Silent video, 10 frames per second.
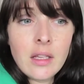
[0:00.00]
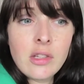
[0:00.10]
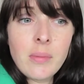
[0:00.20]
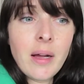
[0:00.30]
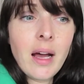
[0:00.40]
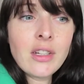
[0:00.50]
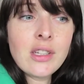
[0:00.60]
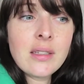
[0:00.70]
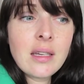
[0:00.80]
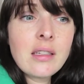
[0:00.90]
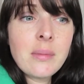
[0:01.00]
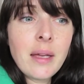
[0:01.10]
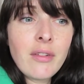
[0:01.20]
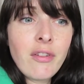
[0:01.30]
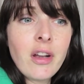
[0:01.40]
Someone can't just stick something
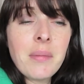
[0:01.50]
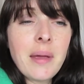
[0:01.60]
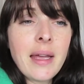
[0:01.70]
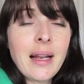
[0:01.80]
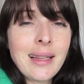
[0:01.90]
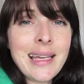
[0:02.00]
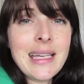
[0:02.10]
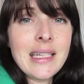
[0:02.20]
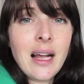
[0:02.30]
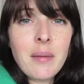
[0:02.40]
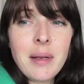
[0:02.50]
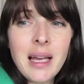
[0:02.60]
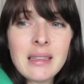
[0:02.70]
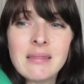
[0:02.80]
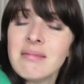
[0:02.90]
in front of me and I'll eat it. I'll be
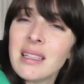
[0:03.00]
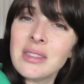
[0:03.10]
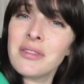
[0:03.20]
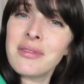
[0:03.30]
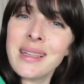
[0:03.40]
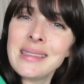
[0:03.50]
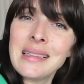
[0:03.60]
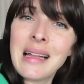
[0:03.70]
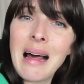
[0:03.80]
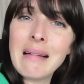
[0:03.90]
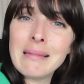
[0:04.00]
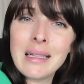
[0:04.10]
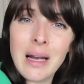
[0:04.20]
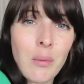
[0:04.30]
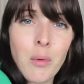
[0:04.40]
like, oh, I don't fancy that,
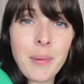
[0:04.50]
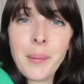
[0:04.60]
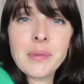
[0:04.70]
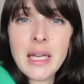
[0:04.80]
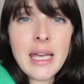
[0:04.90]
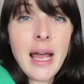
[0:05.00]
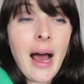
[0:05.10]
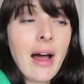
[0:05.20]
and I won't be able to eat it.